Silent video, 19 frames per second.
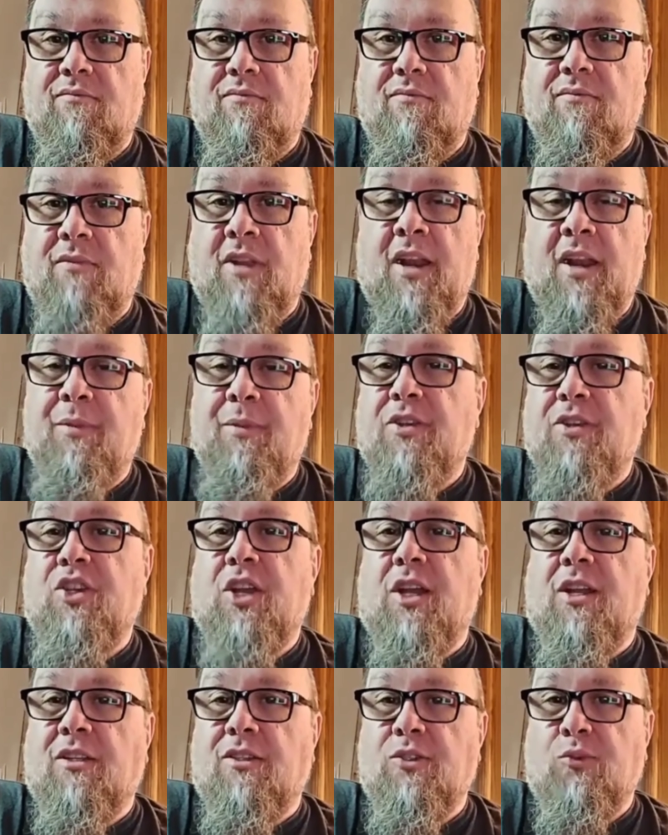the name of the
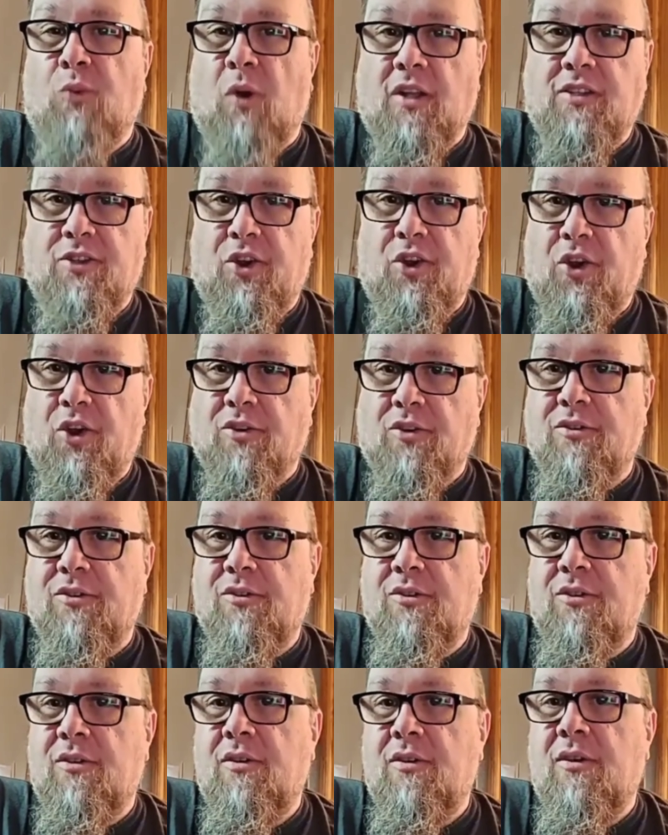channel is Watson Hertz.
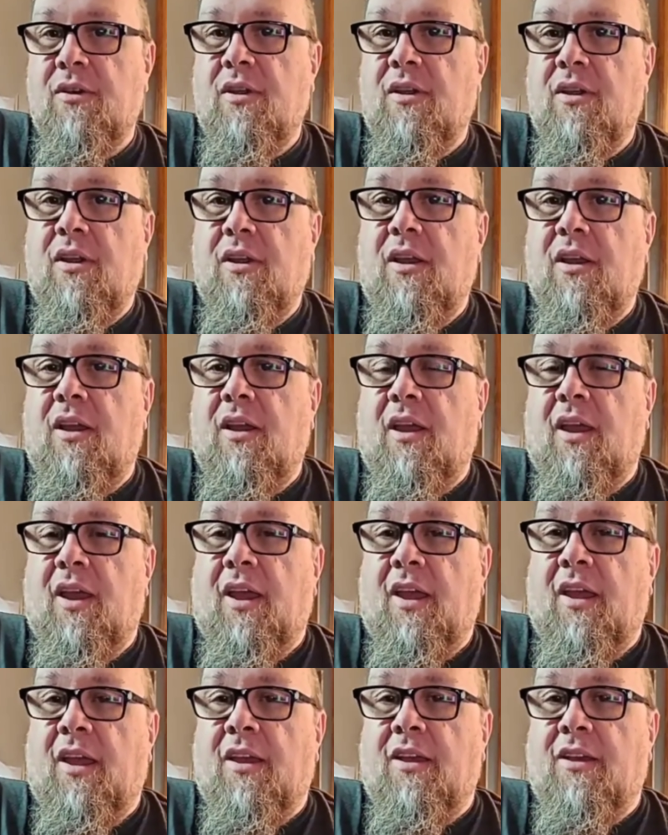
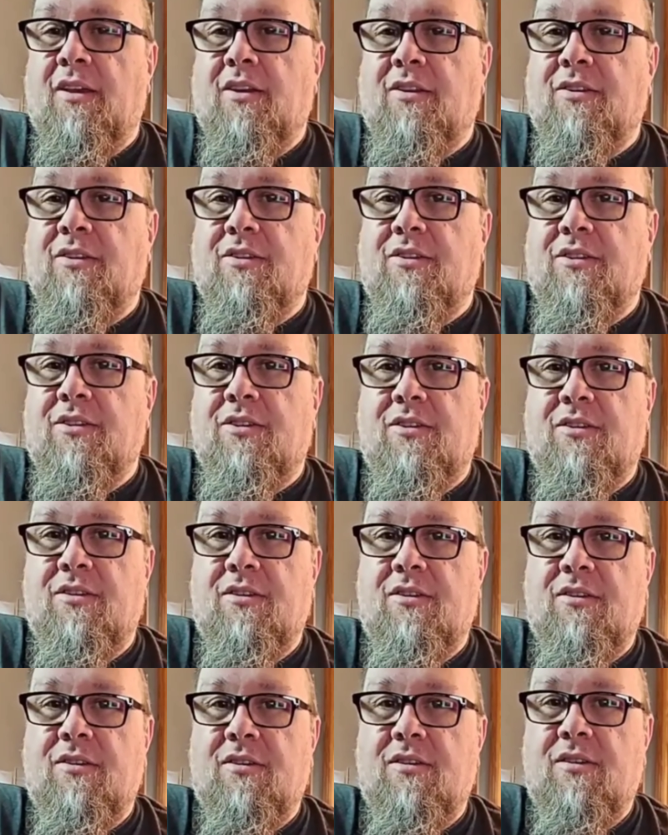And
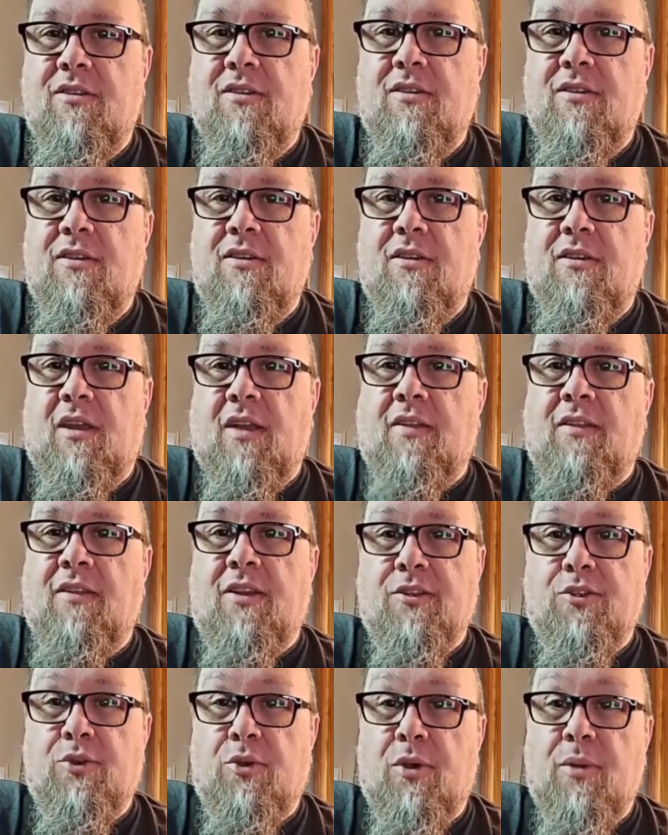in the
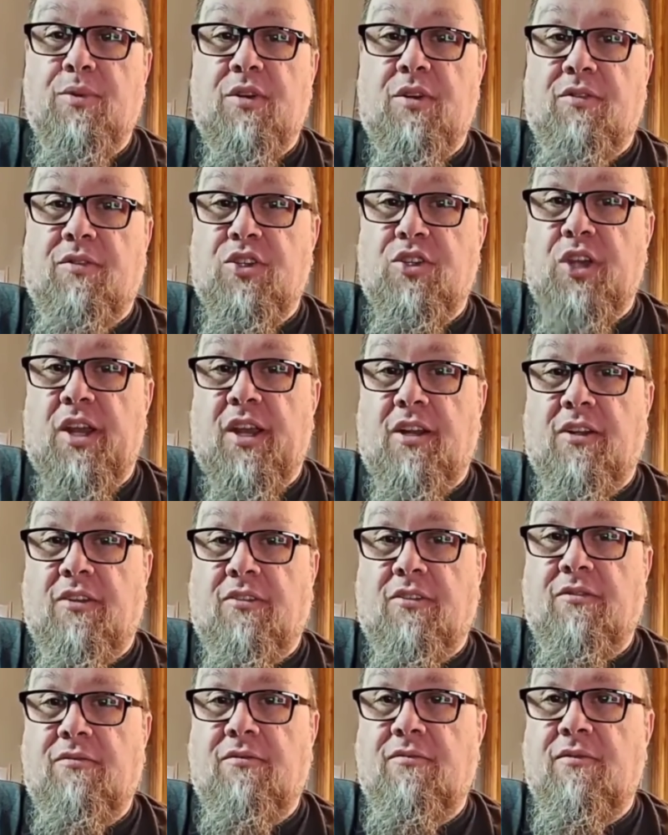description of the
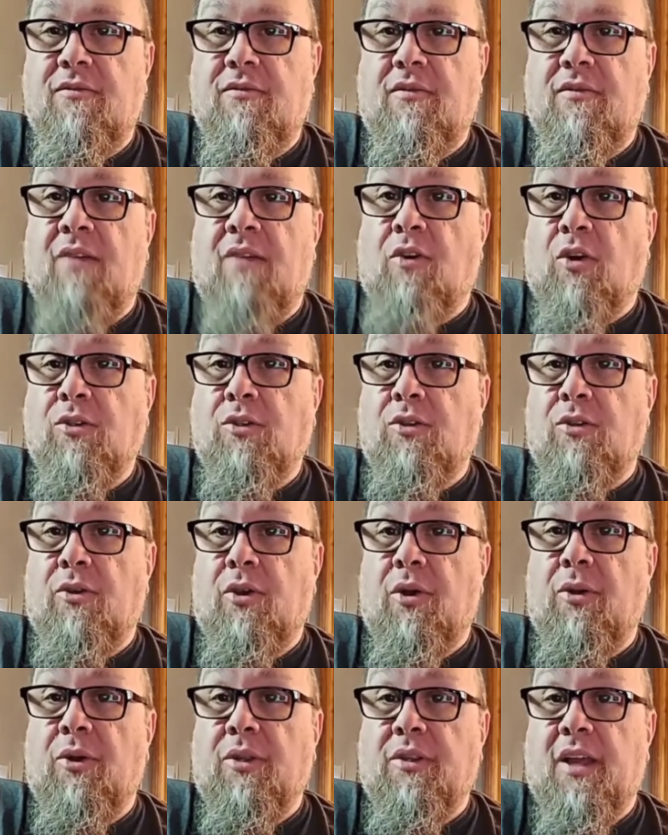channel, I've also
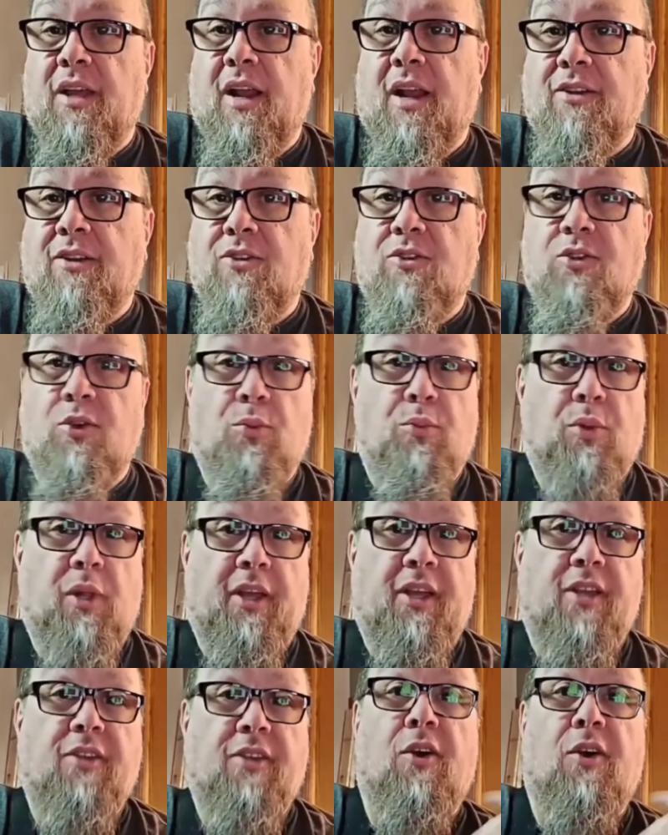noted that I do play
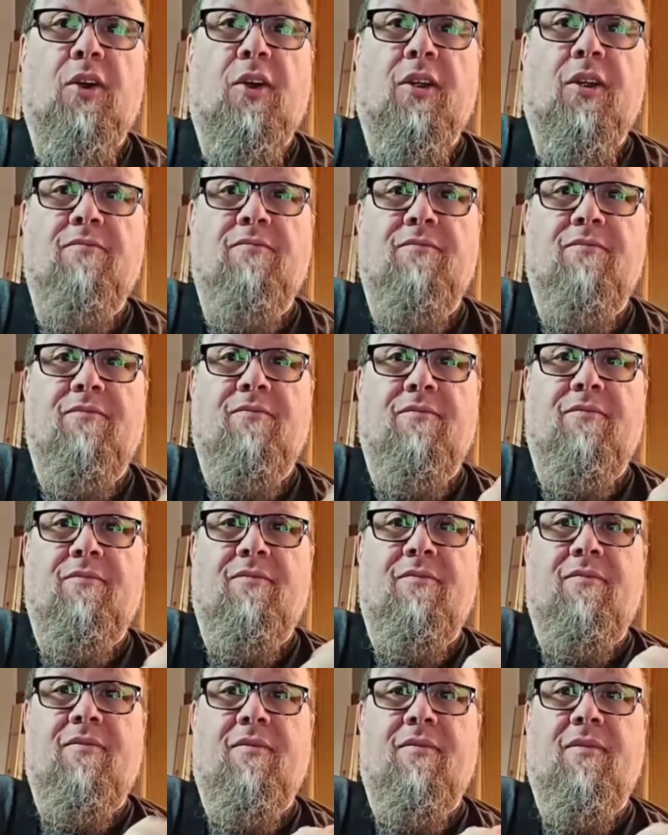guitar,
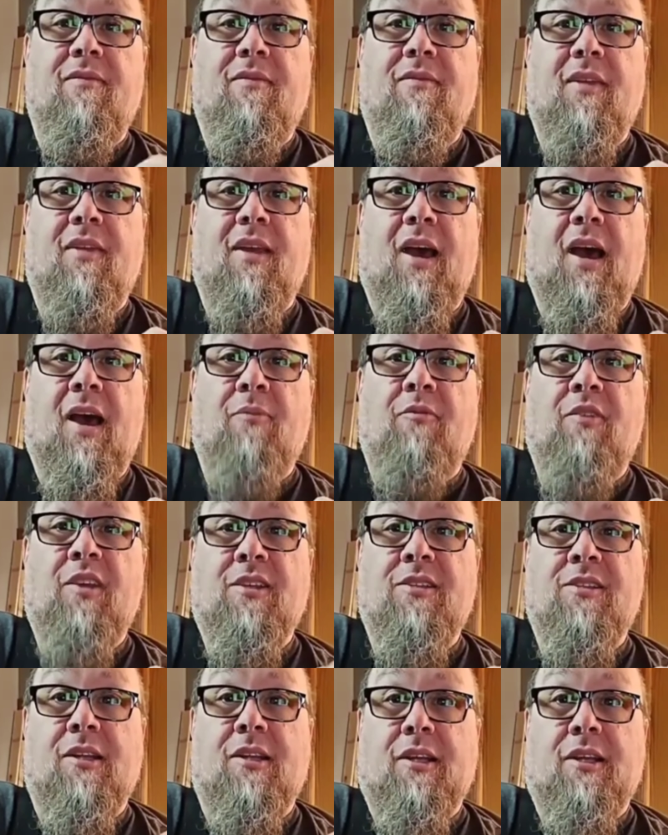
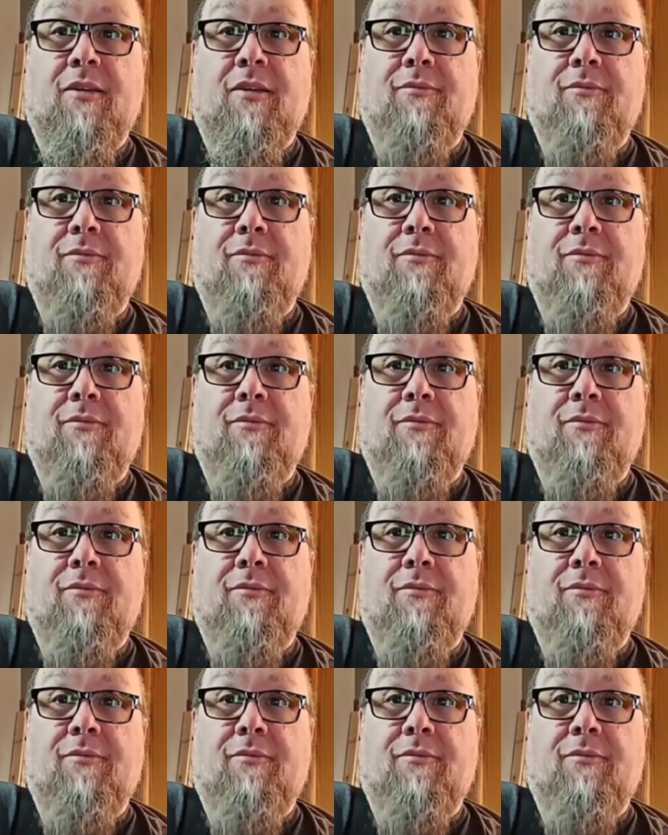obviously.